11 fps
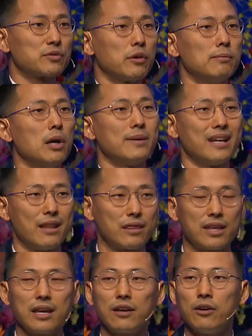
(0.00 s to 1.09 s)
for a moment and
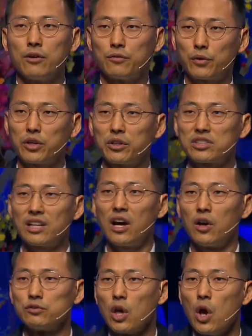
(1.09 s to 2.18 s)
think for
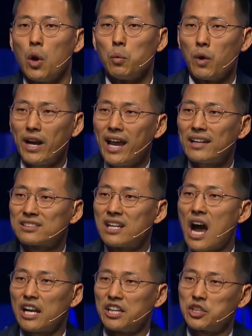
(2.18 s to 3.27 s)
yourselves, what has
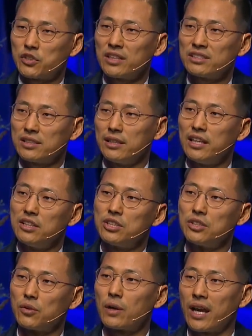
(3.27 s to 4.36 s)
God entrusted into
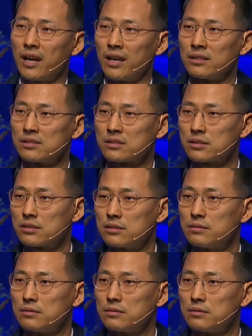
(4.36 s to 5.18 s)
your hands?